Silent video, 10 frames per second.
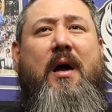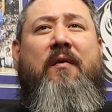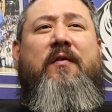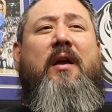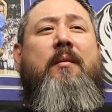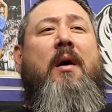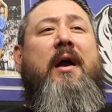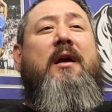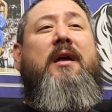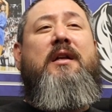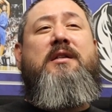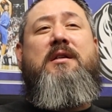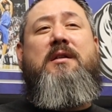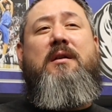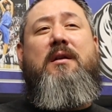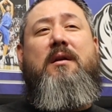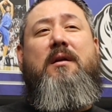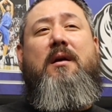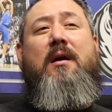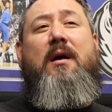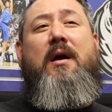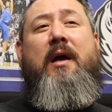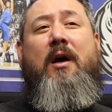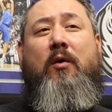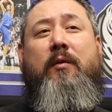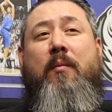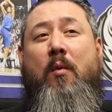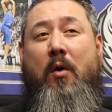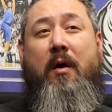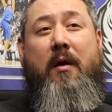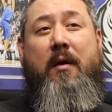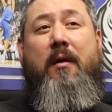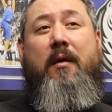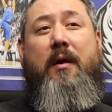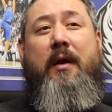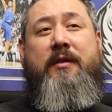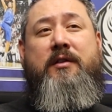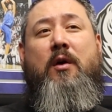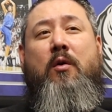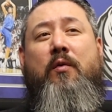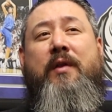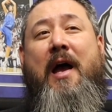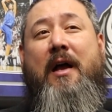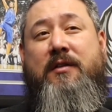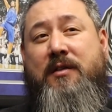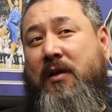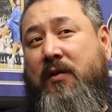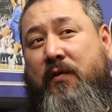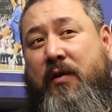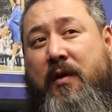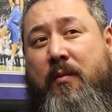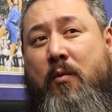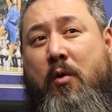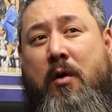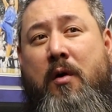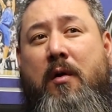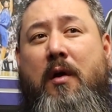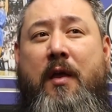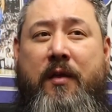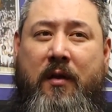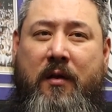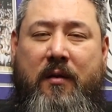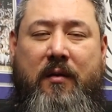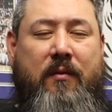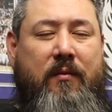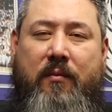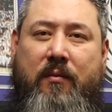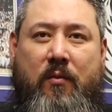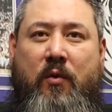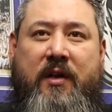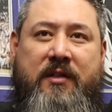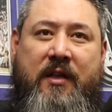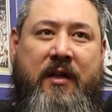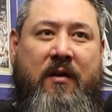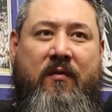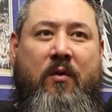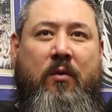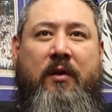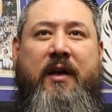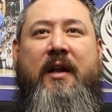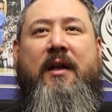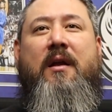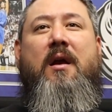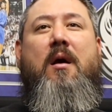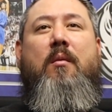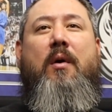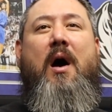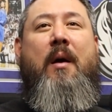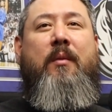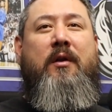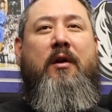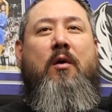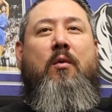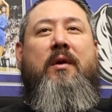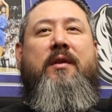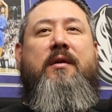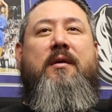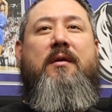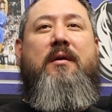I feel like Micah gets held more, and so that sucks for him more. I think we can say the NFL will look at it, but I'm going to go with,